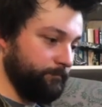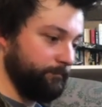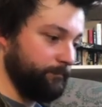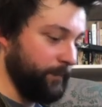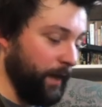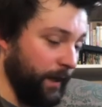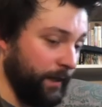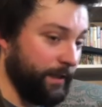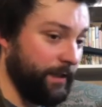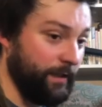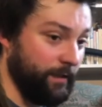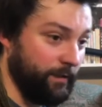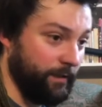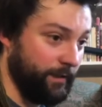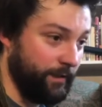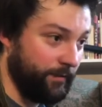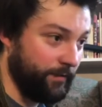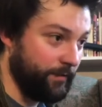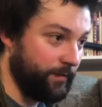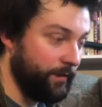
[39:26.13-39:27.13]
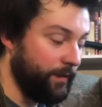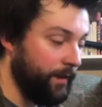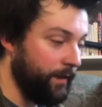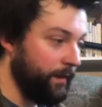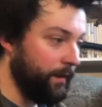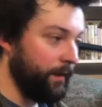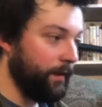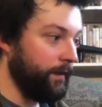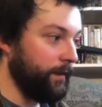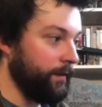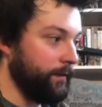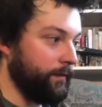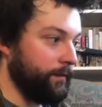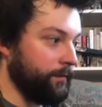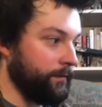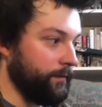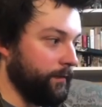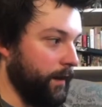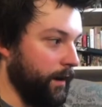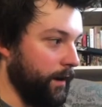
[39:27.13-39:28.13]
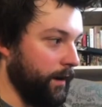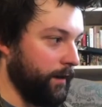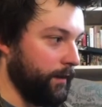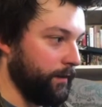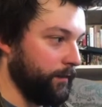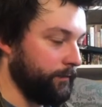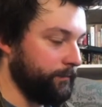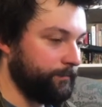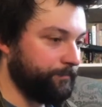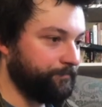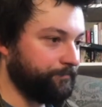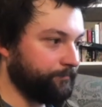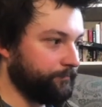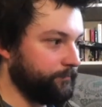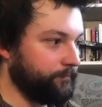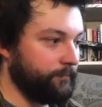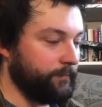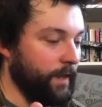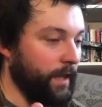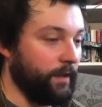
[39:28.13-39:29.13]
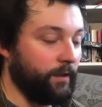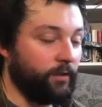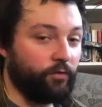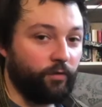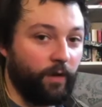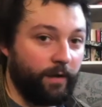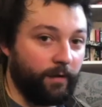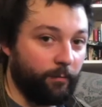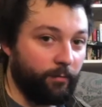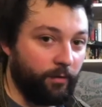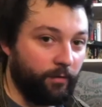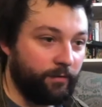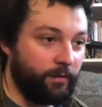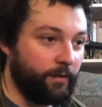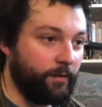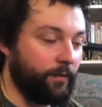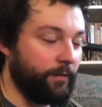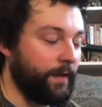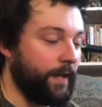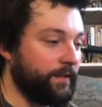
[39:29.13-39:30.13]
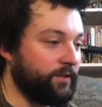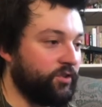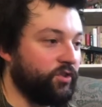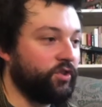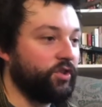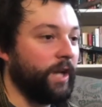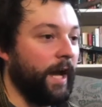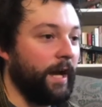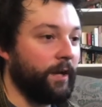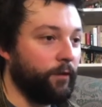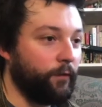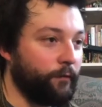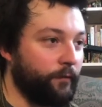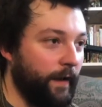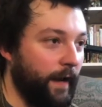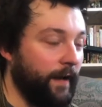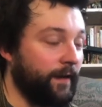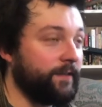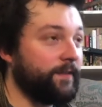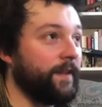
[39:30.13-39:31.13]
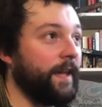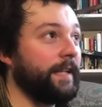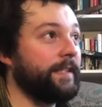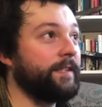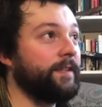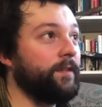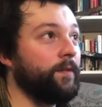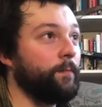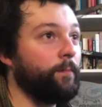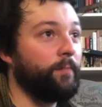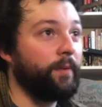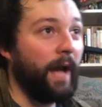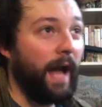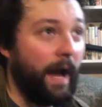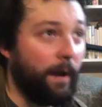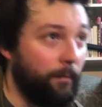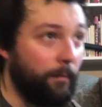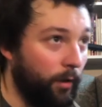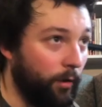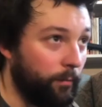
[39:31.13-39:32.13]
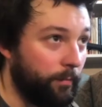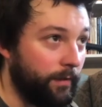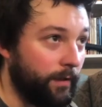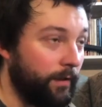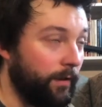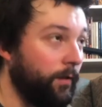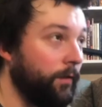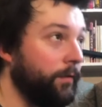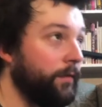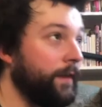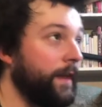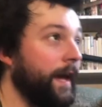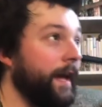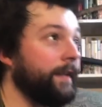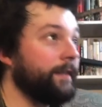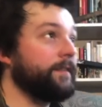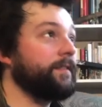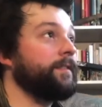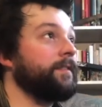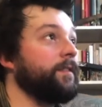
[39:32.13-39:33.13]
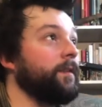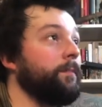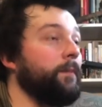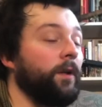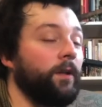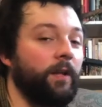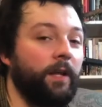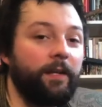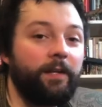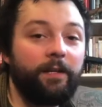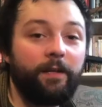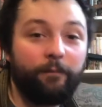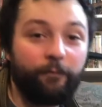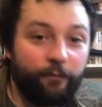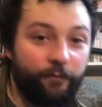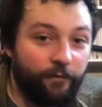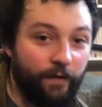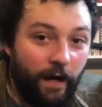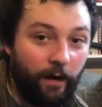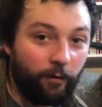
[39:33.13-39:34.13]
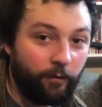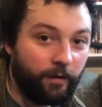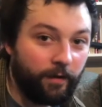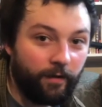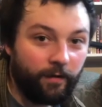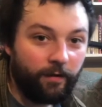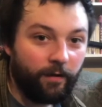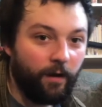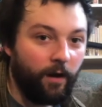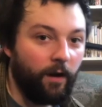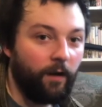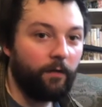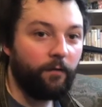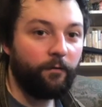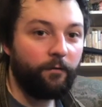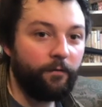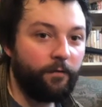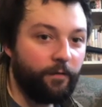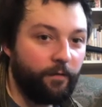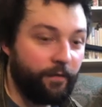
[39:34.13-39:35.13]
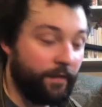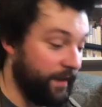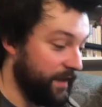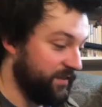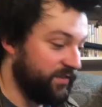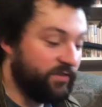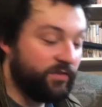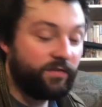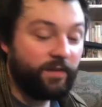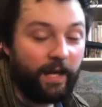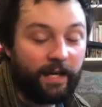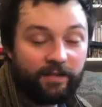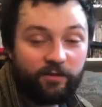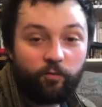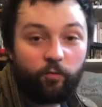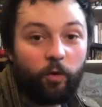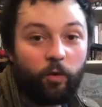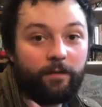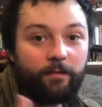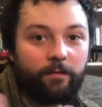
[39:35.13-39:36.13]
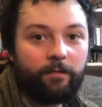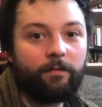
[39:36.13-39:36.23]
Achilles are incredible. You know, that's Shadowfax. That's the Batmobile. That's the Millennium Falcon of this. That's what